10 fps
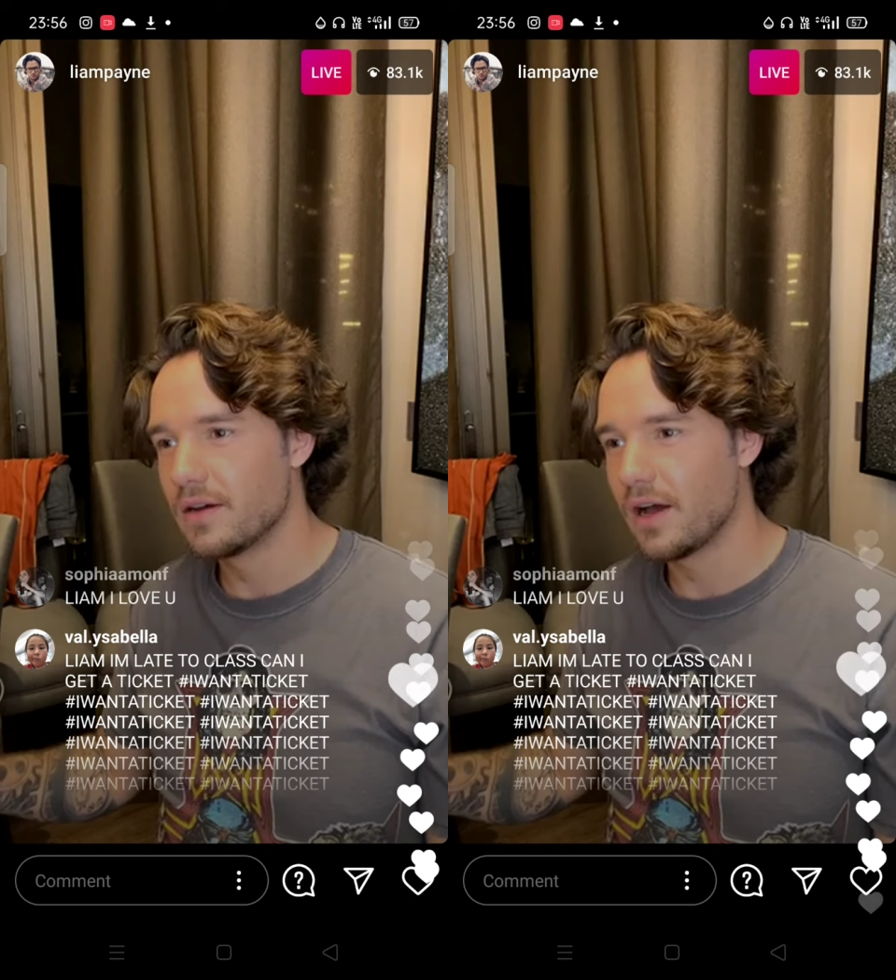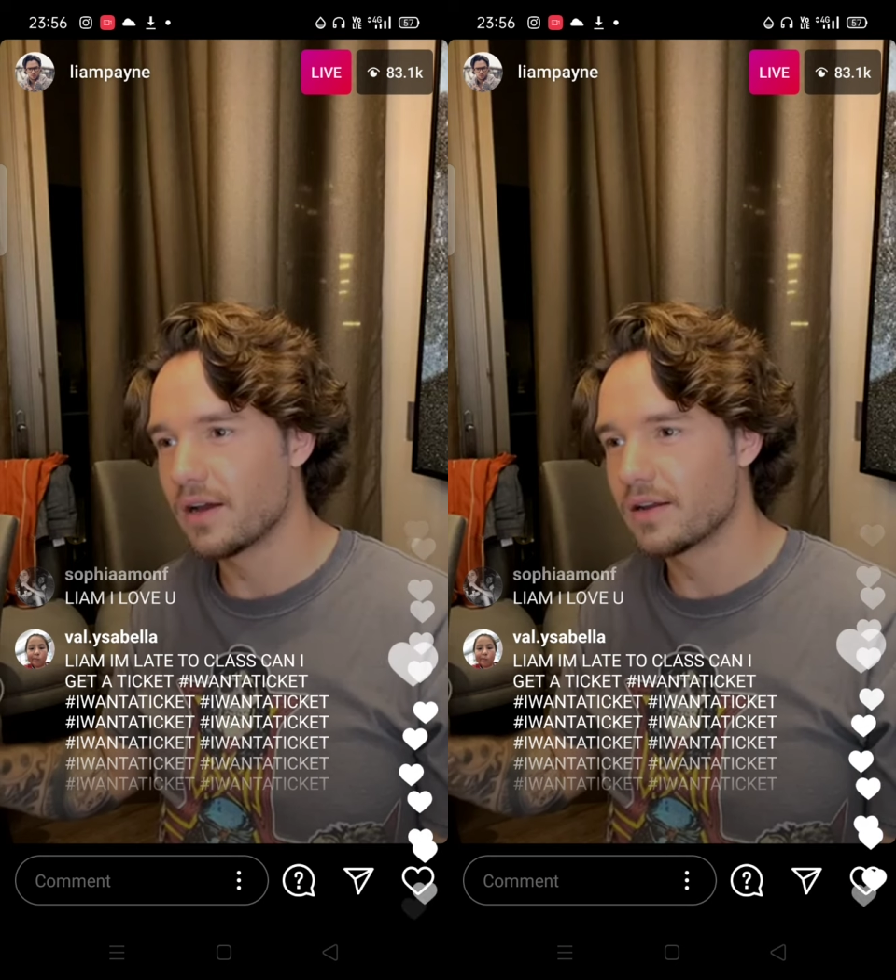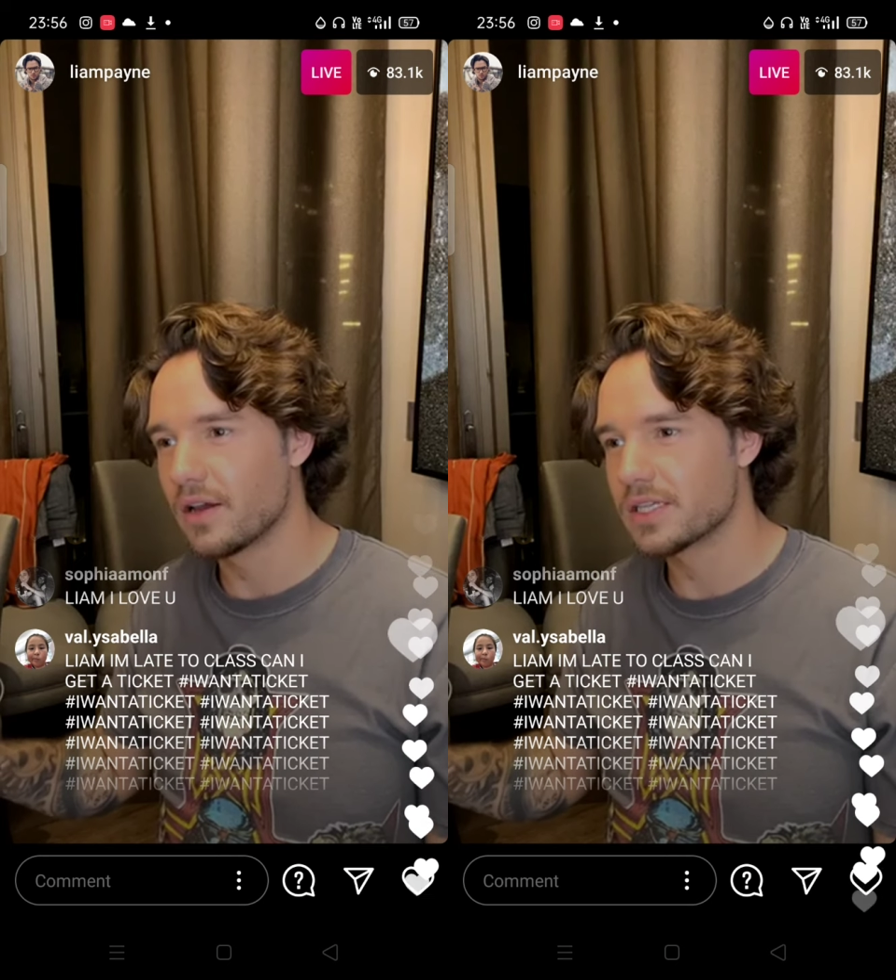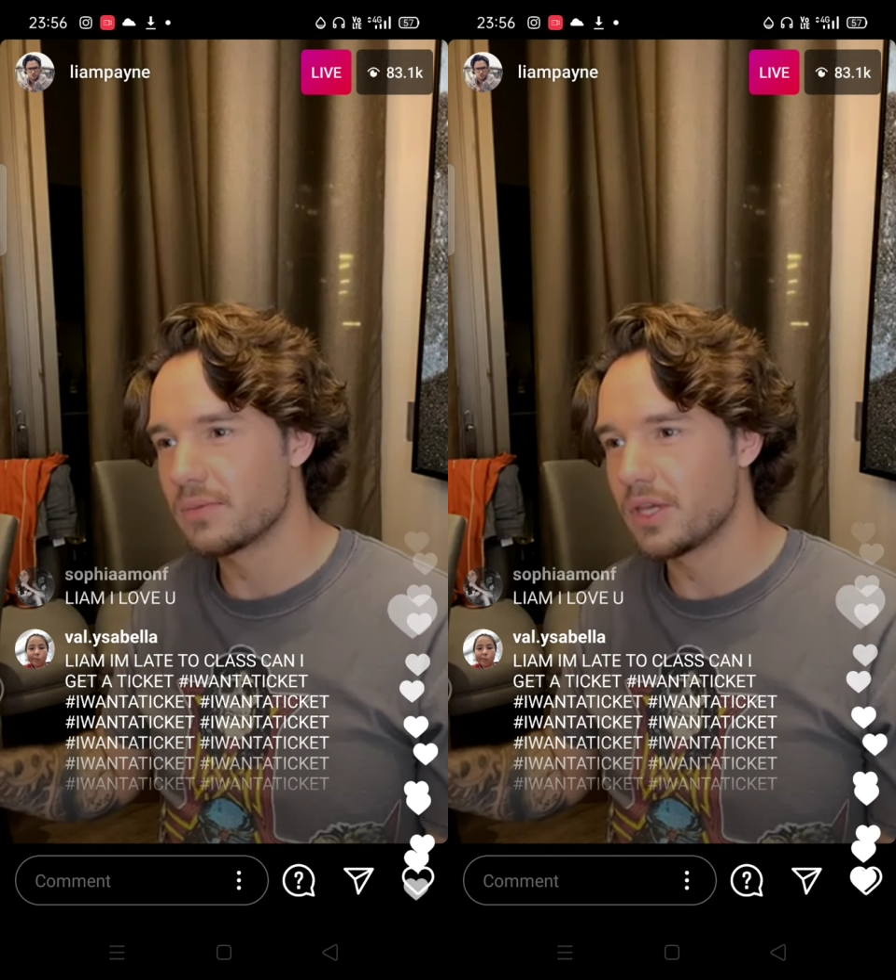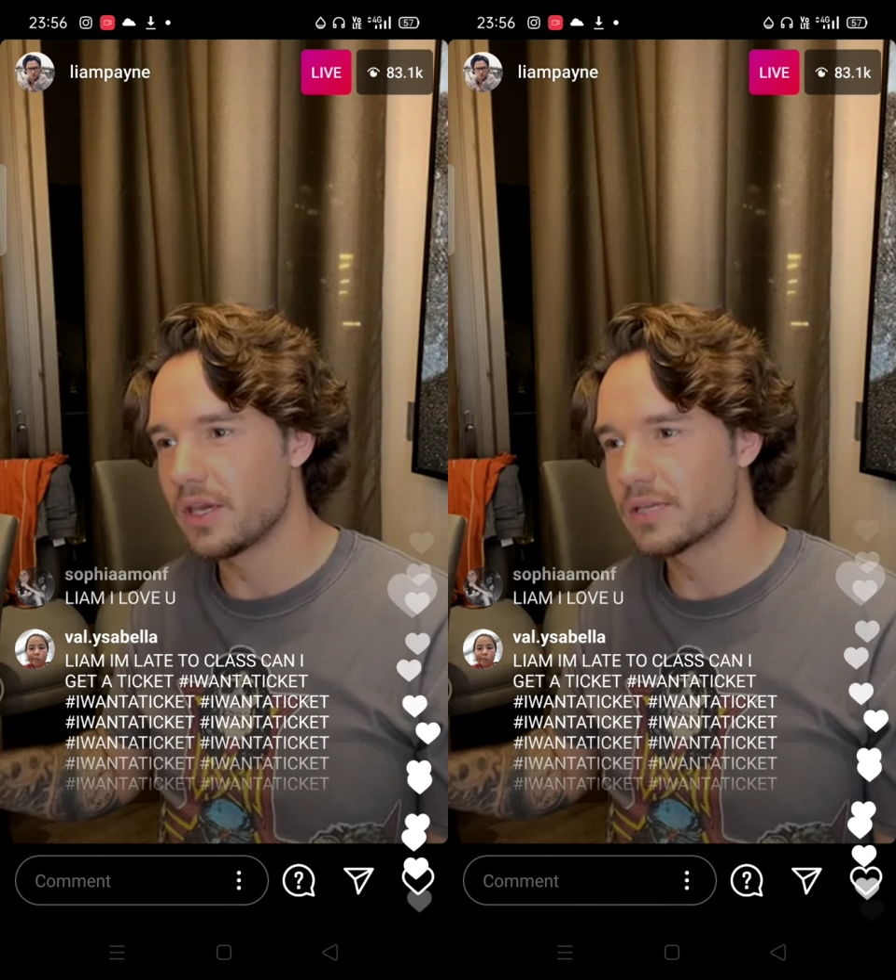Hi, nice to
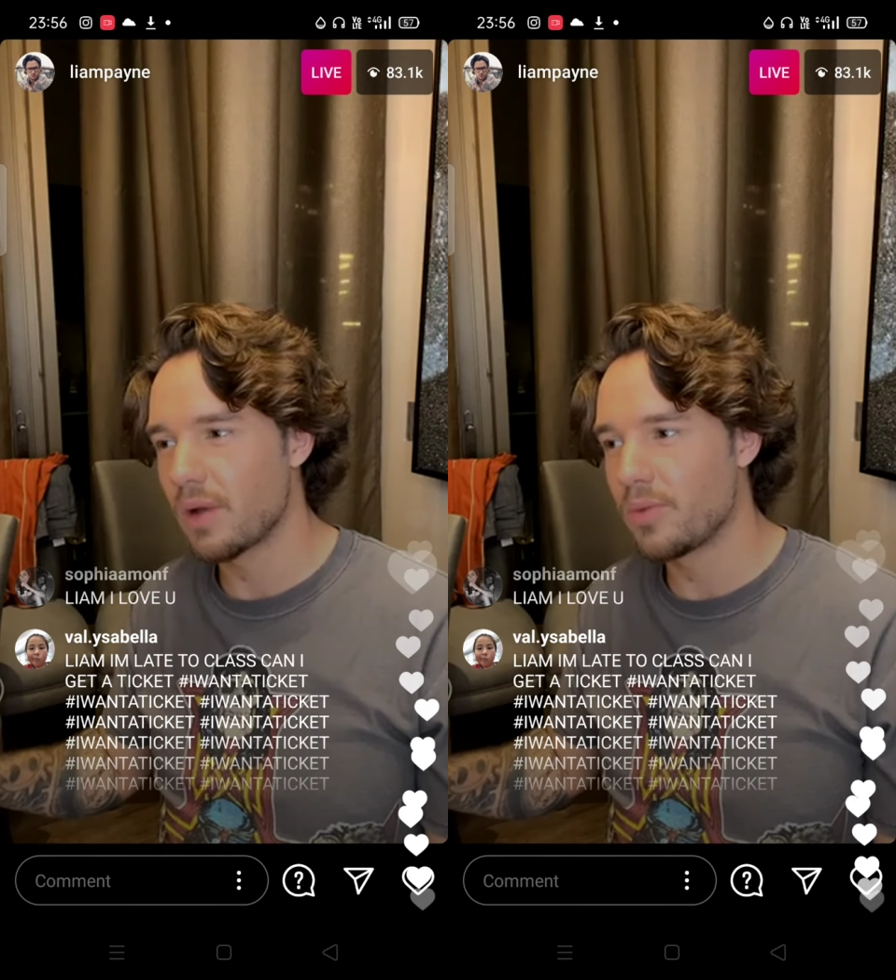meet you. Here's my